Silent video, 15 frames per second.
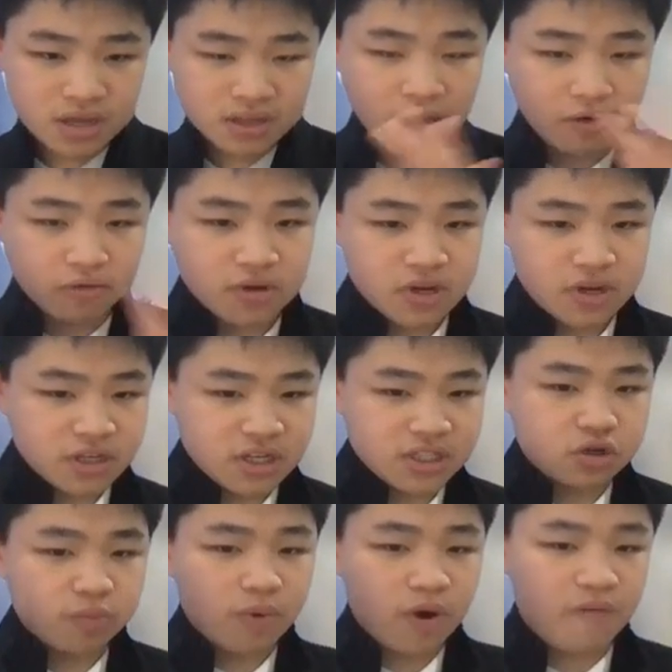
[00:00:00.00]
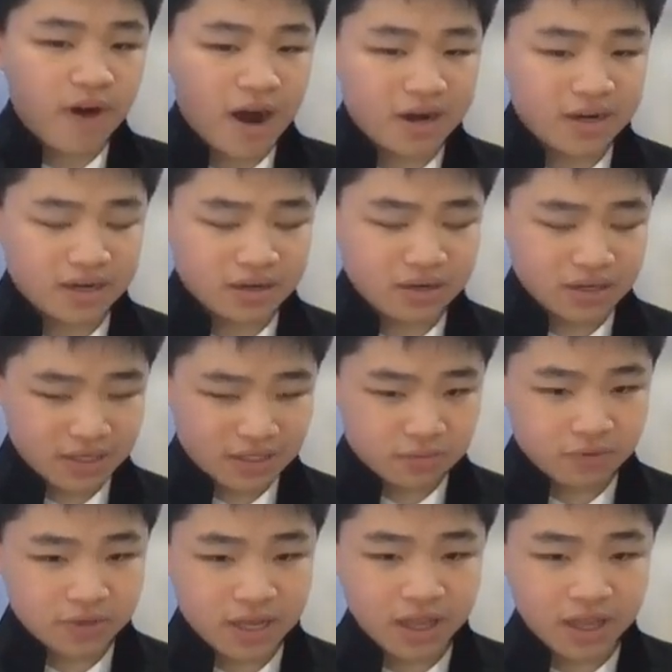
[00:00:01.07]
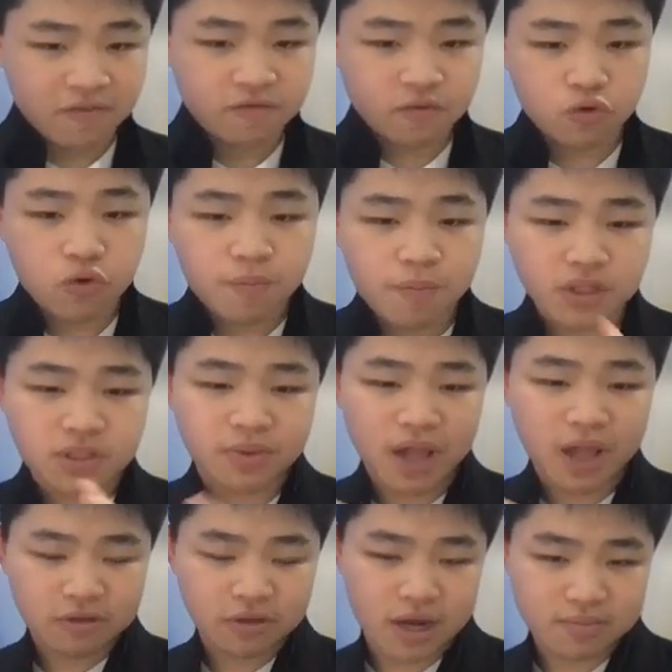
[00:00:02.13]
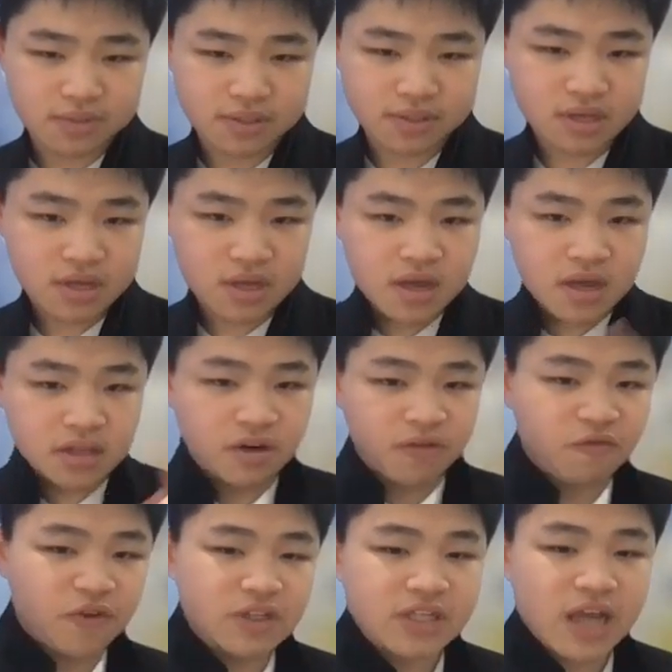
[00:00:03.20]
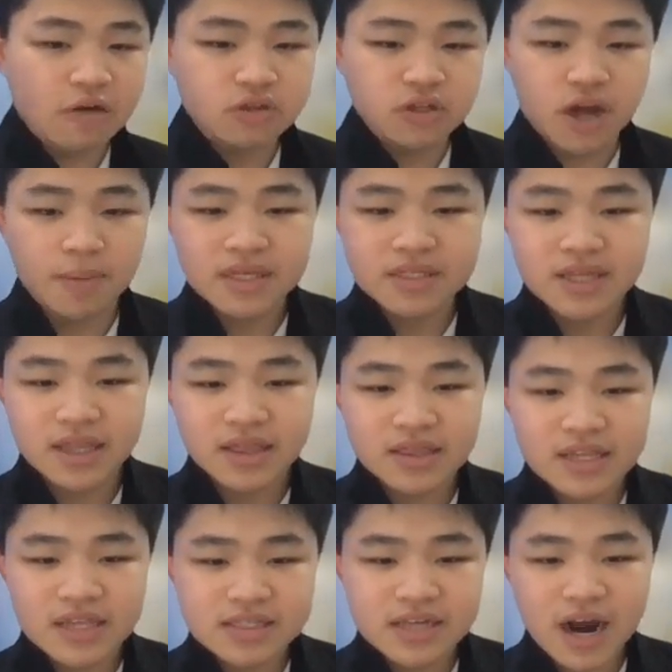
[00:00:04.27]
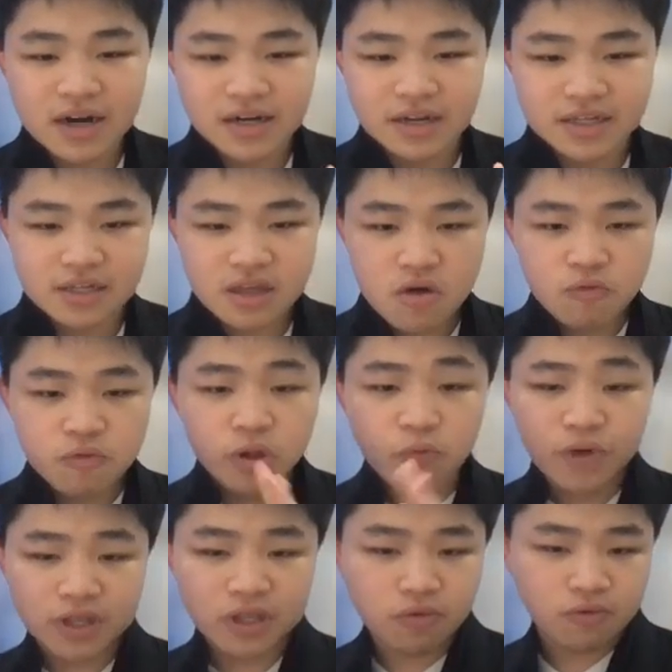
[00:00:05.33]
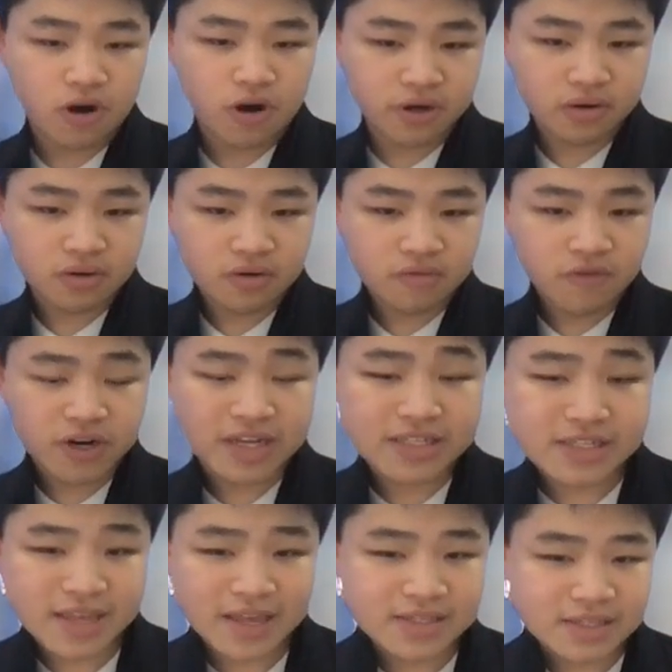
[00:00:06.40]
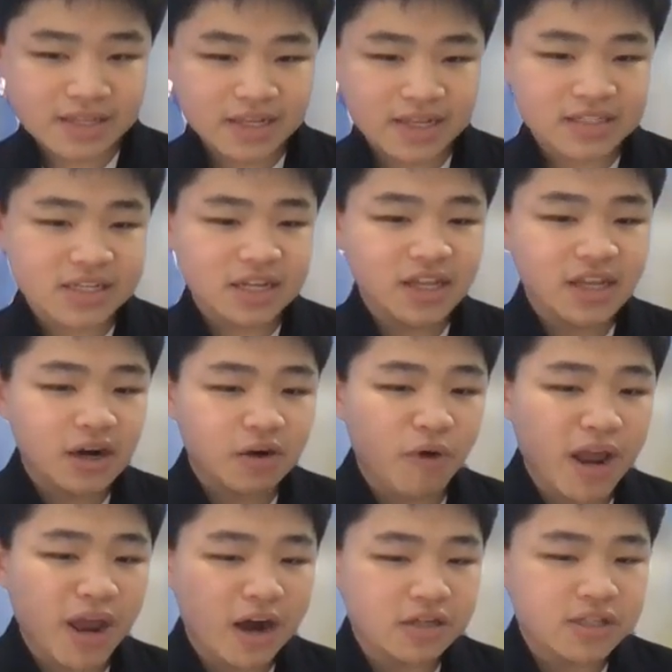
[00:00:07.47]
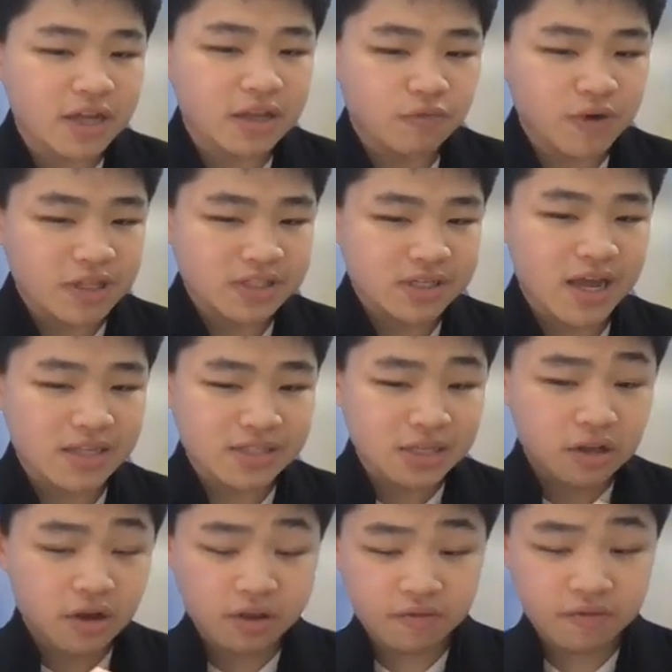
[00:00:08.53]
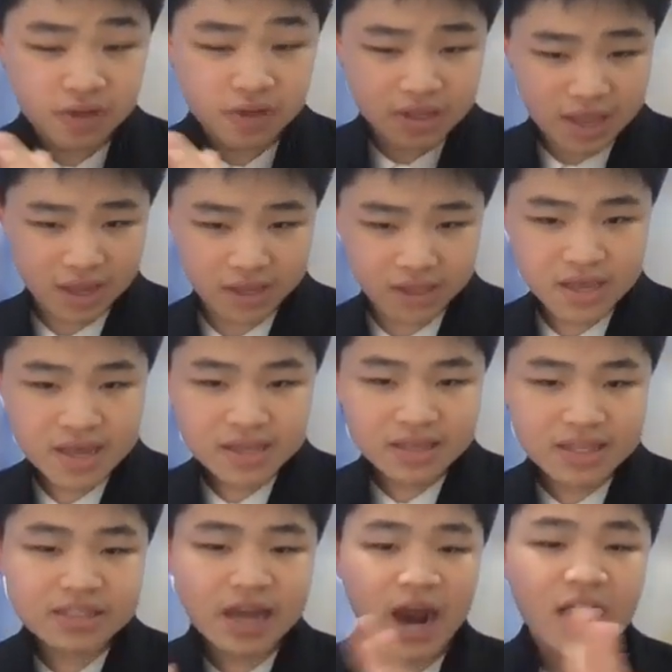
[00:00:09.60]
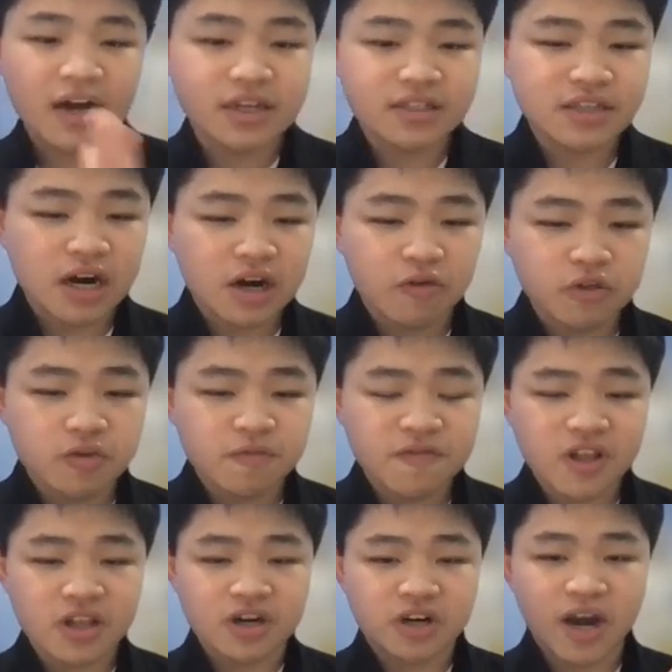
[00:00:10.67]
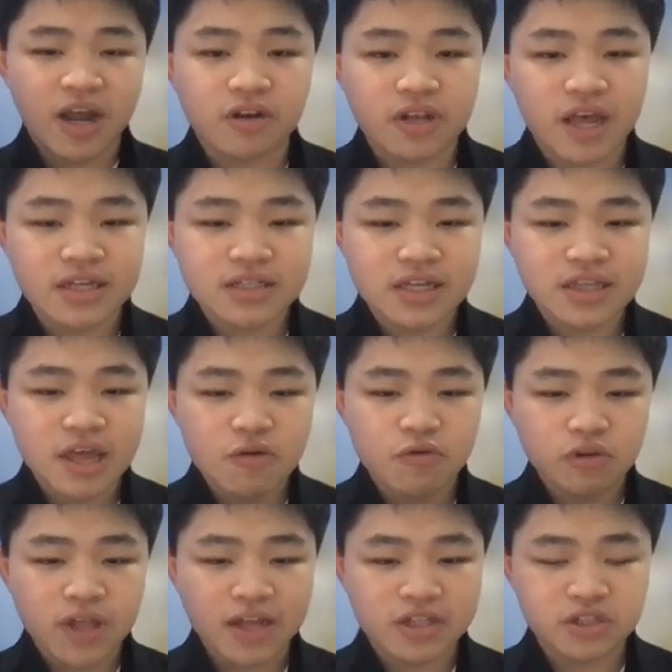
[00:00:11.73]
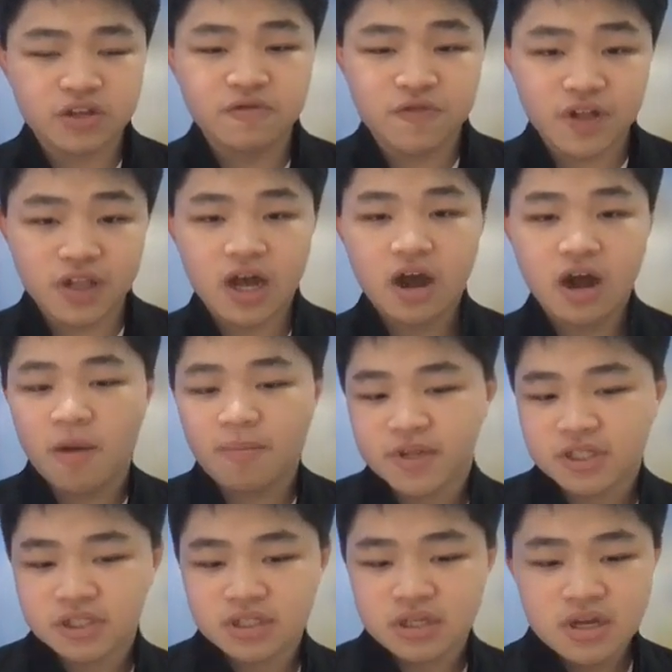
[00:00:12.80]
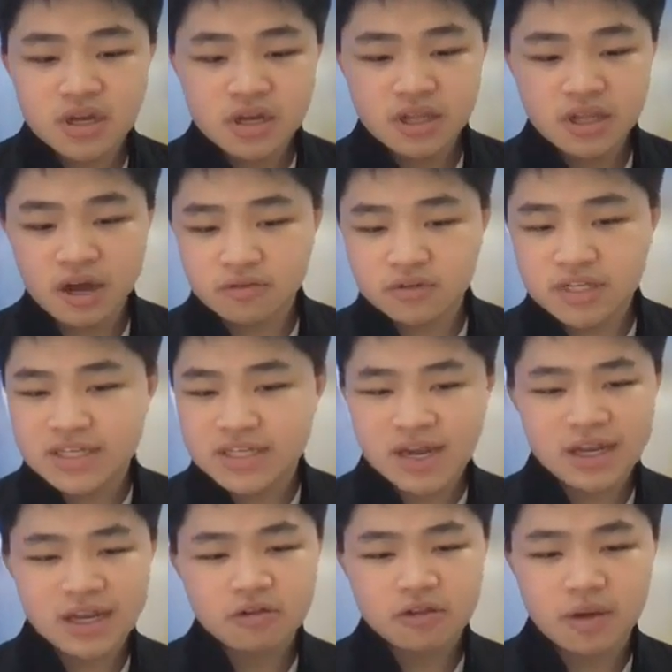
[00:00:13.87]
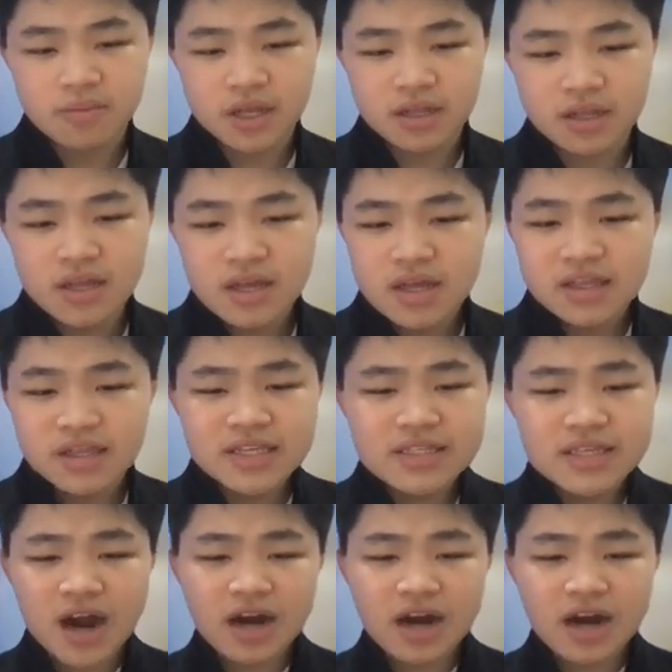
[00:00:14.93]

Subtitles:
Now, this group of artists would then have 2 possible outcomes. The first outcome is that these artists will win the award. For this case, it is clear why our side wins, as at the end of the day, these artists are going to feel recognized and they would actually feel accomplished. Now, the second outcome then, these